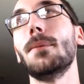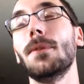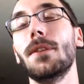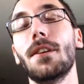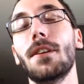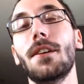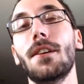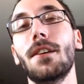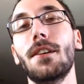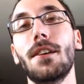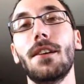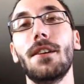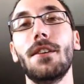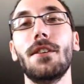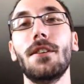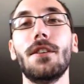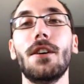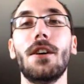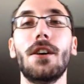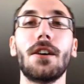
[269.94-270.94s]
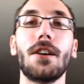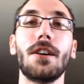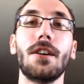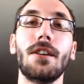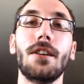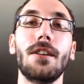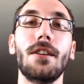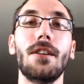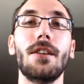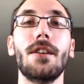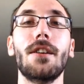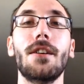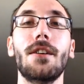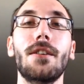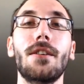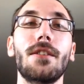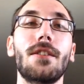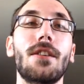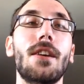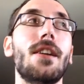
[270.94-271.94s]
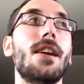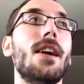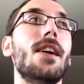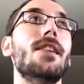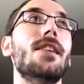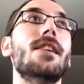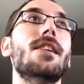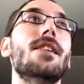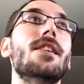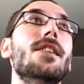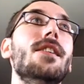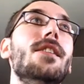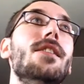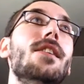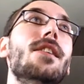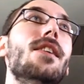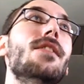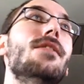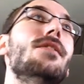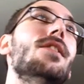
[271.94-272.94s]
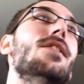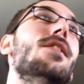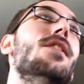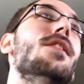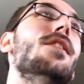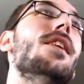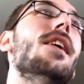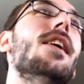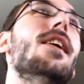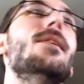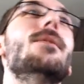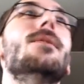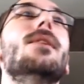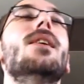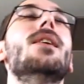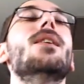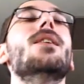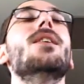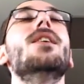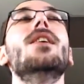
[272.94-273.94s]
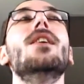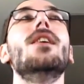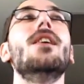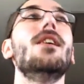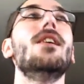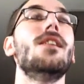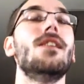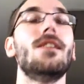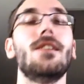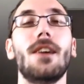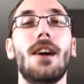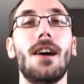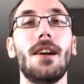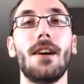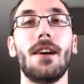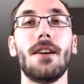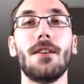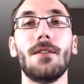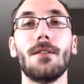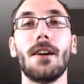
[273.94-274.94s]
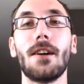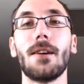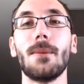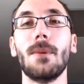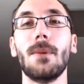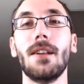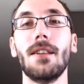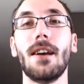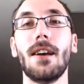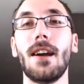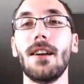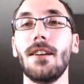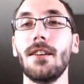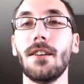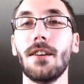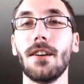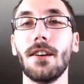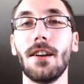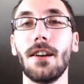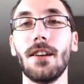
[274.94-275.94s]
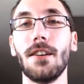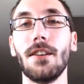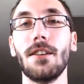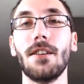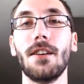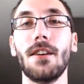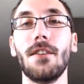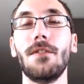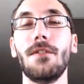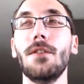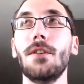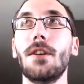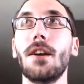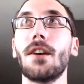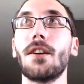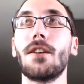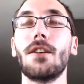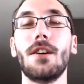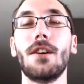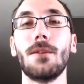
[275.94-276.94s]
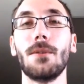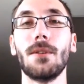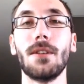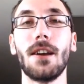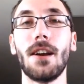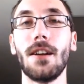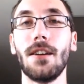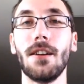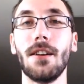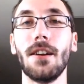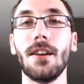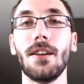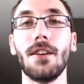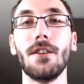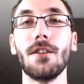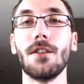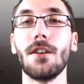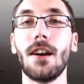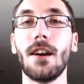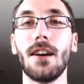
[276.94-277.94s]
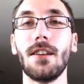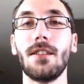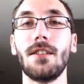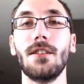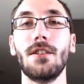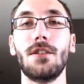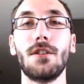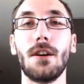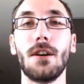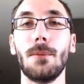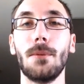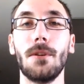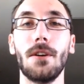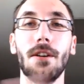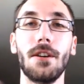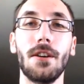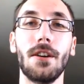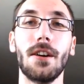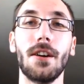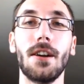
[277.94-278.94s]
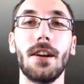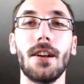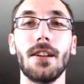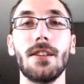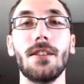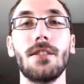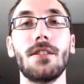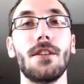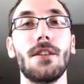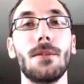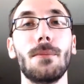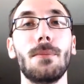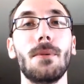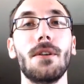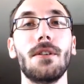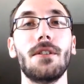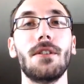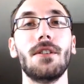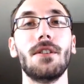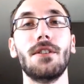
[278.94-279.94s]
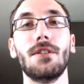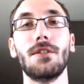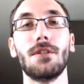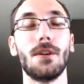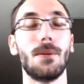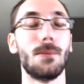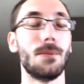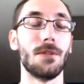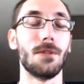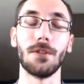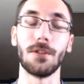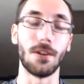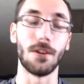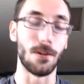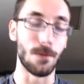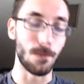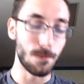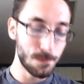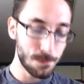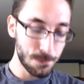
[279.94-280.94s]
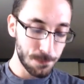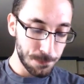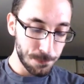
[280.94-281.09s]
you're talking, you know, is that identity theft and all that? Well, I don't recommend that. You're gonna get if you get caught with that, you get your ass in trouble and you're gonna get this other person in trouble. So